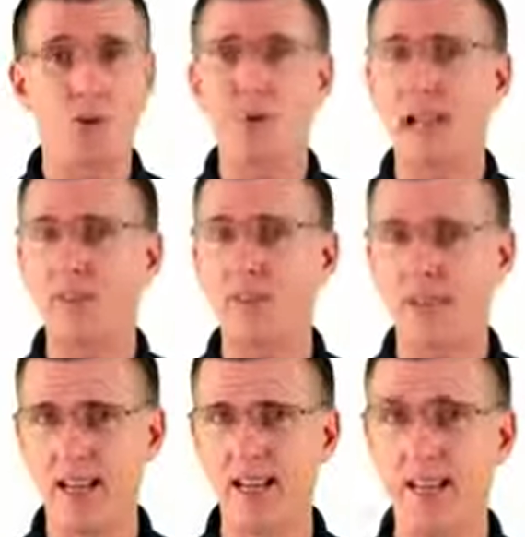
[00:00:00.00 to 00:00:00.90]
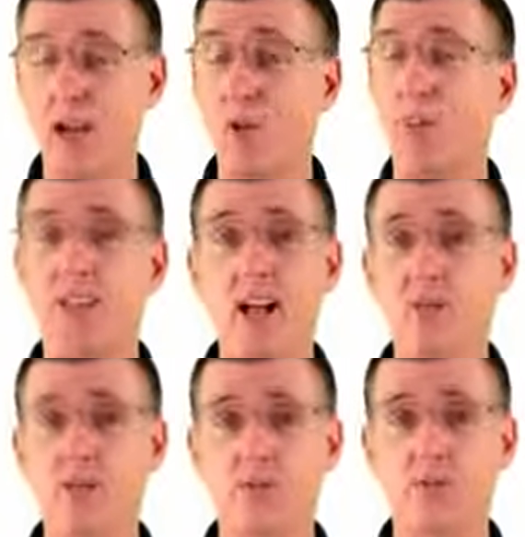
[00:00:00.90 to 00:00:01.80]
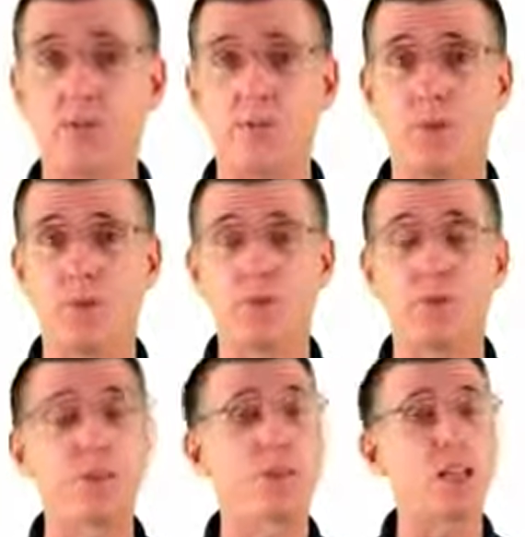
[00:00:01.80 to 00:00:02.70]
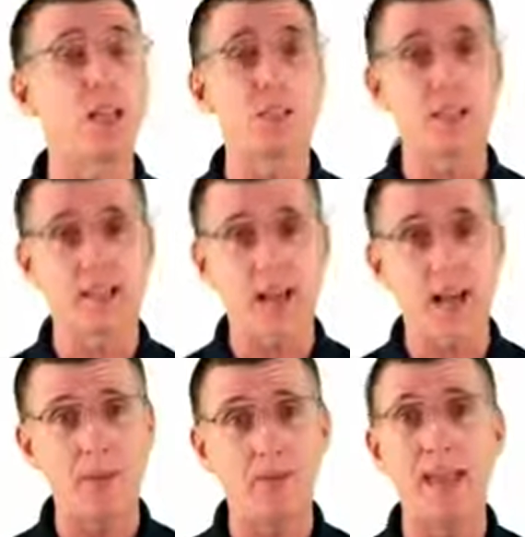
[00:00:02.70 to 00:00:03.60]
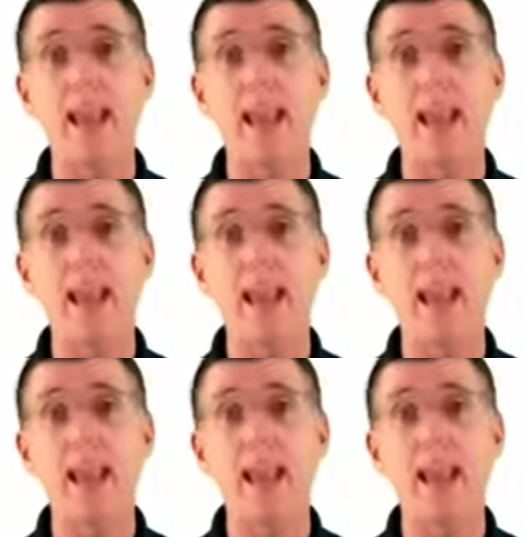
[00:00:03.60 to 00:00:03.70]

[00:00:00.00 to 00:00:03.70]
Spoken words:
you'll have to take down thousands of computers which are keeping a copy